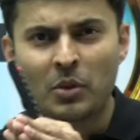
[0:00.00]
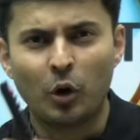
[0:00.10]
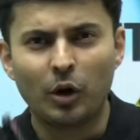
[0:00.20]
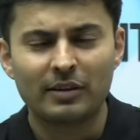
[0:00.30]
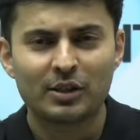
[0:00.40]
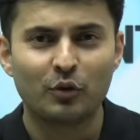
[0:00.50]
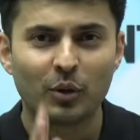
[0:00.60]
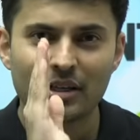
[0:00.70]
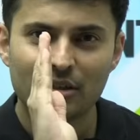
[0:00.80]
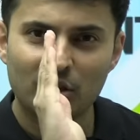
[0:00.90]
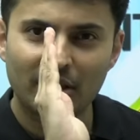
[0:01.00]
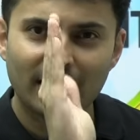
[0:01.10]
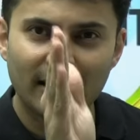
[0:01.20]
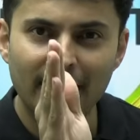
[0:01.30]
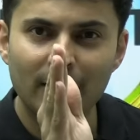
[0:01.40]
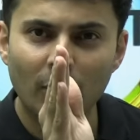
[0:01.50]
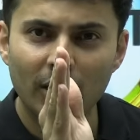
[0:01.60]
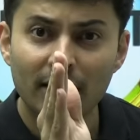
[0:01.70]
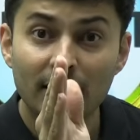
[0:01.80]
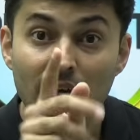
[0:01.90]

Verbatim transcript: always focuses on the current ball,